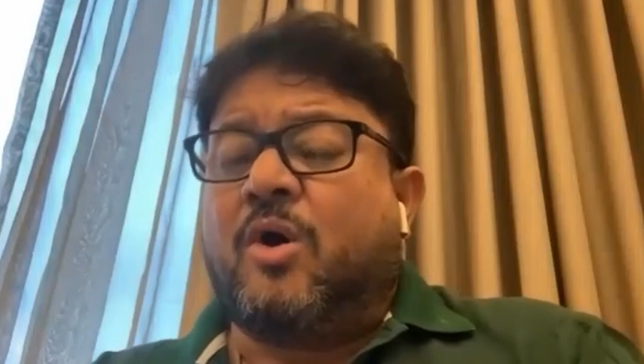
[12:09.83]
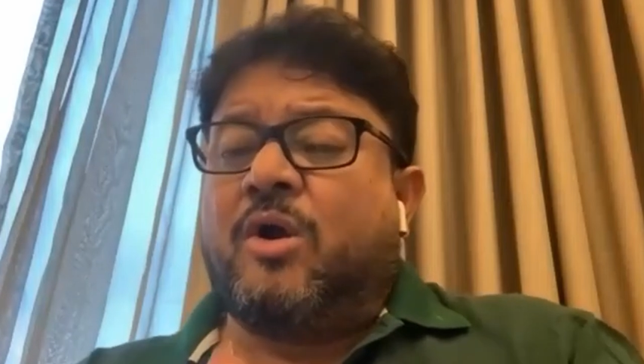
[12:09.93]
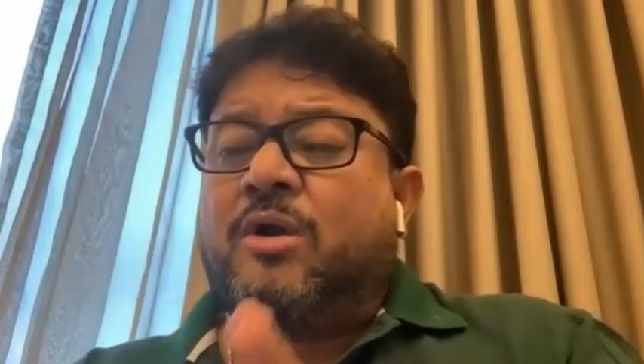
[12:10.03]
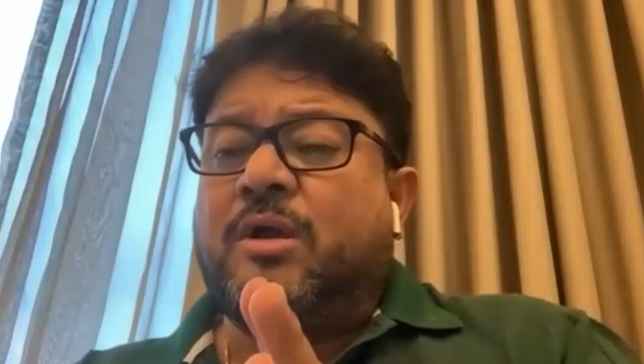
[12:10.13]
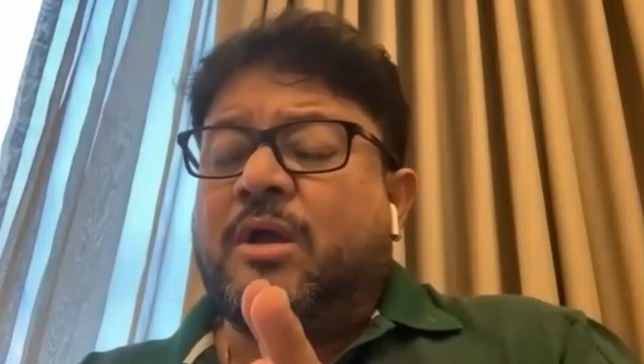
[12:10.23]

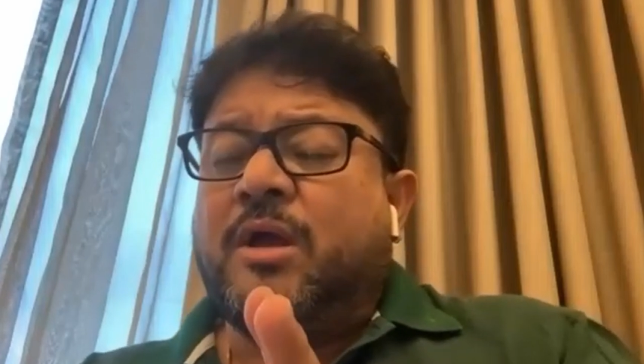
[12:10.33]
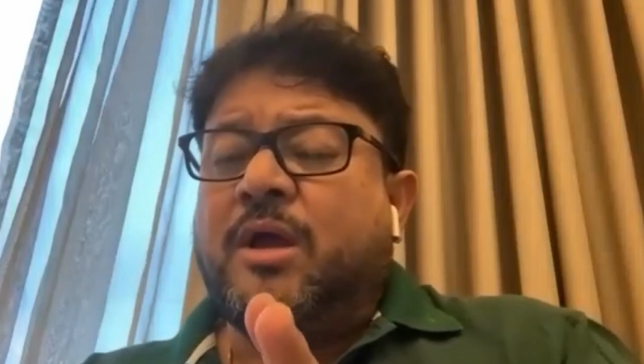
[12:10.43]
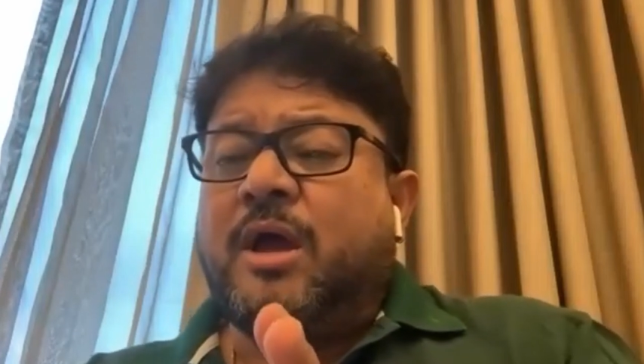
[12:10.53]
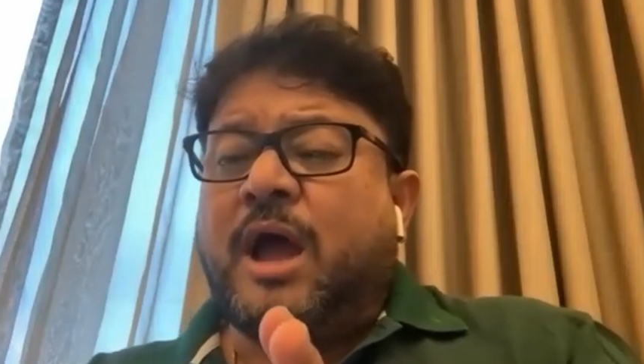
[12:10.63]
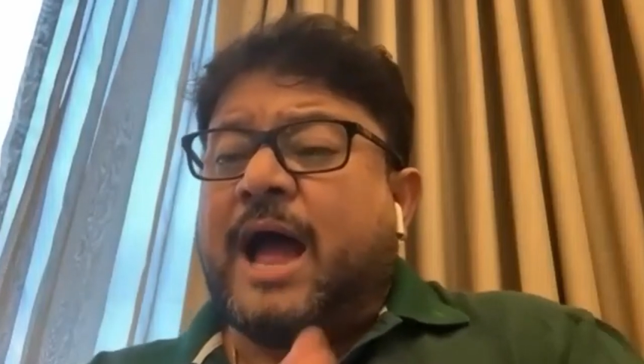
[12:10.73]
or
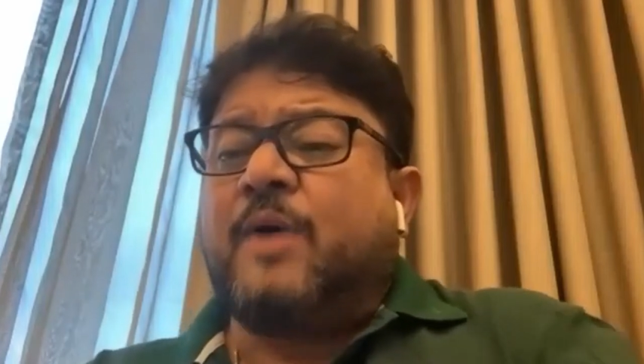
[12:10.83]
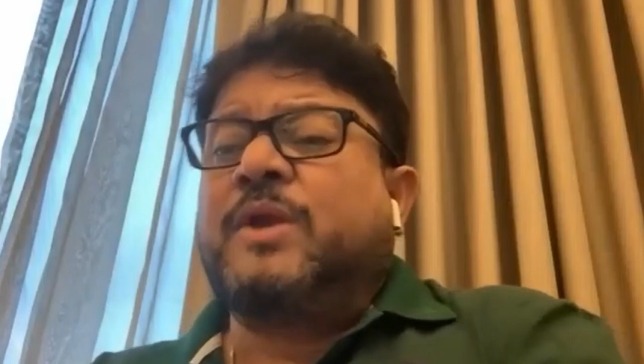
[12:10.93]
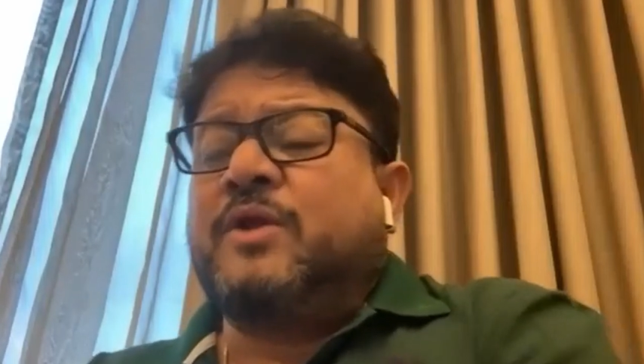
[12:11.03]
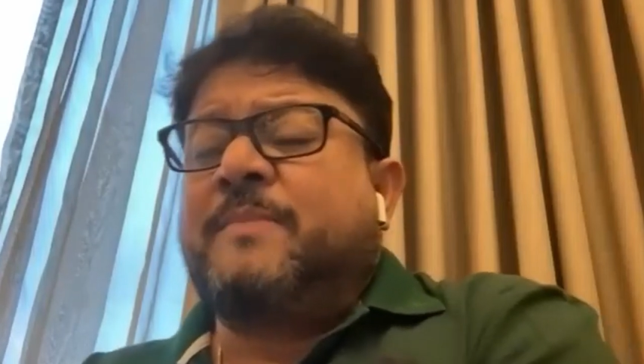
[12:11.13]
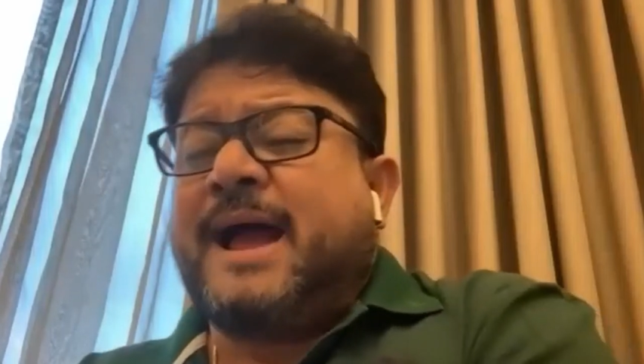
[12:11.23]
how
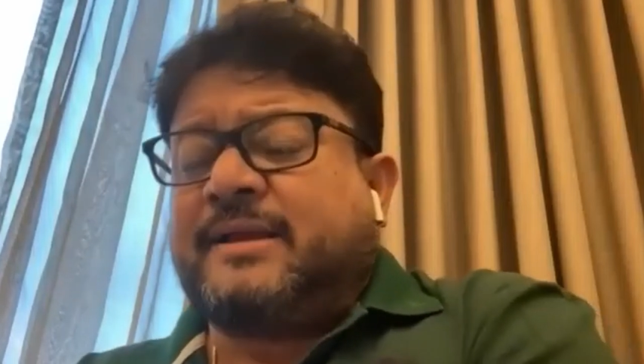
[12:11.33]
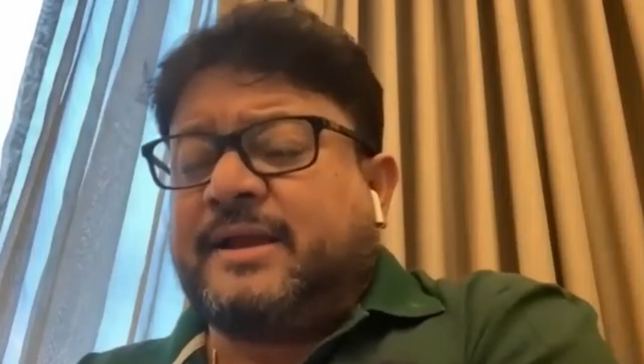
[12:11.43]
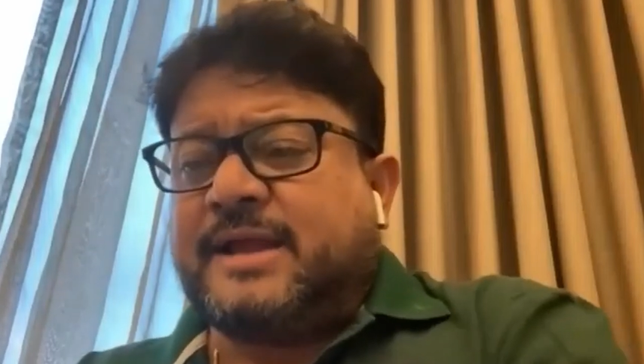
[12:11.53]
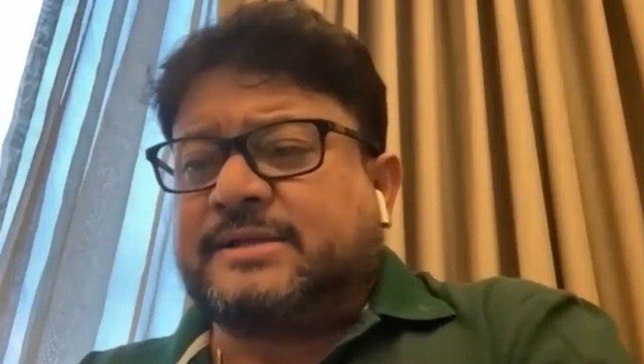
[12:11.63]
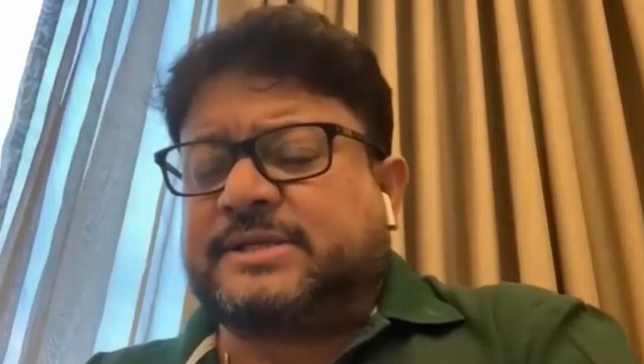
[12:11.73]
will you bat
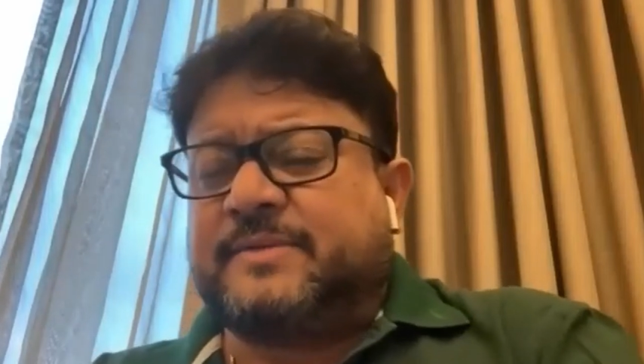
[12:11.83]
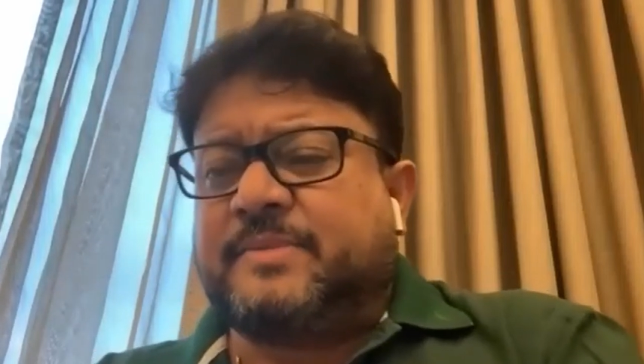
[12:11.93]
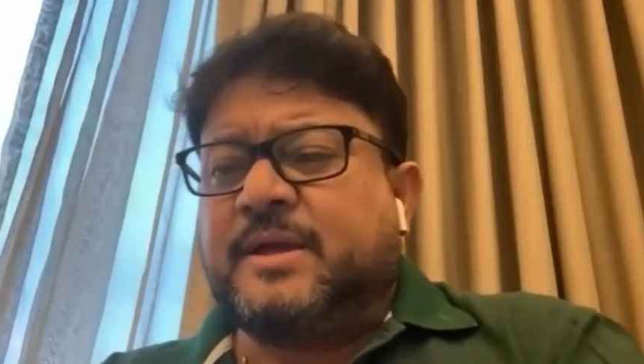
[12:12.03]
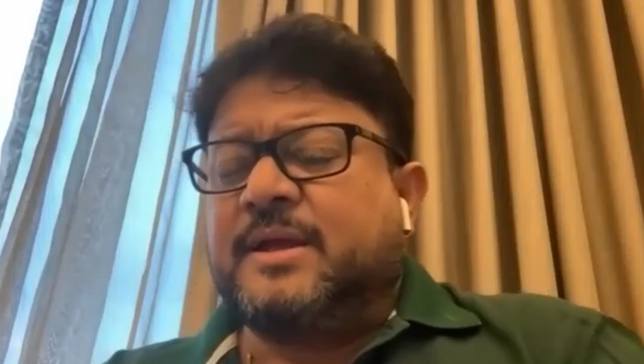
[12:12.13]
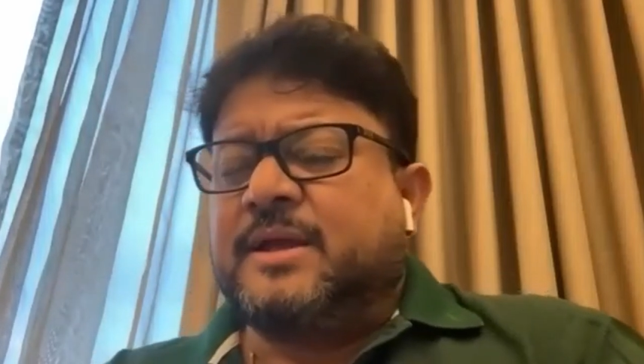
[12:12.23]
against him.